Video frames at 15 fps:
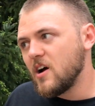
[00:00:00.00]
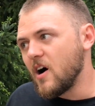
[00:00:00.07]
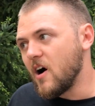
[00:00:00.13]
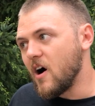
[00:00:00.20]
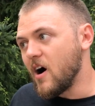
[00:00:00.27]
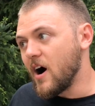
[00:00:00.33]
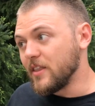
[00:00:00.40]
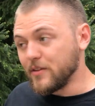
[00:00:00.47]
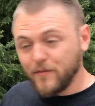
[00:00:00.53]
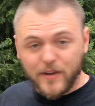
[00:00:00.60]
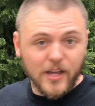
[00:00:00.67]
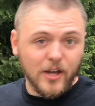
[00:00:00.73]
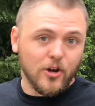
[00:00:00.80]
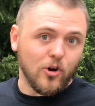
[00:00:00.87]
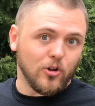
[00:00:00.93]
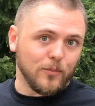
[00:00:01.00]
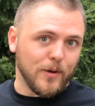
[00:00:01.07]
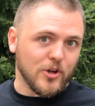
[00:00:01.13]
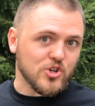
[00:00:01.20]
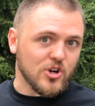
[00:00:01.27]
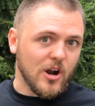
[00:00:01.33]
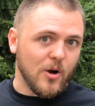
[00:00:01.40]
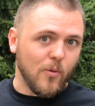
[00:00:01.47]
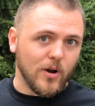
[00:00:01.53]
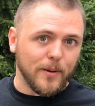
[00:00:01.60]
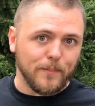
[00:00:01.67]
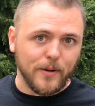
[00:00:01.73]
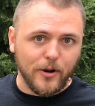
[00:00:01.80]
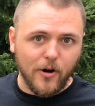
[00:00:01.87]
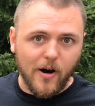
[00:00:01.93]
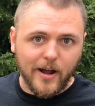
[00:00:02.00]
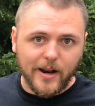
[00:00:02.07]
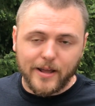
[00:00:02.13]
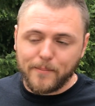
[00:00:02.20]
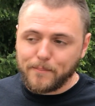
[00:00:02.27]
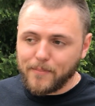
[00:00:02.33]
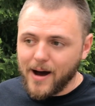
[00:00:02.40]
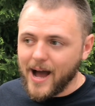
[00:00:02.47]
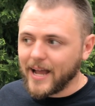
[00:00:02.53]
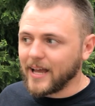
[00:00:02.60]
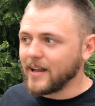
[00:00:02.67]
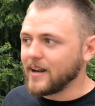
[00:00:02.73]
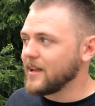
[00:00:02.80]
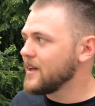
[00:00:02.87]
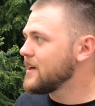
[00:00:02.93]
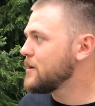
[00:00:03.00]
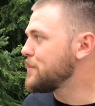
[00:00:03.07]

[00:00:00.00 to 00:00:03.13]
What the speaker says: on the vehicle to make sure I want to bid on it and buy it.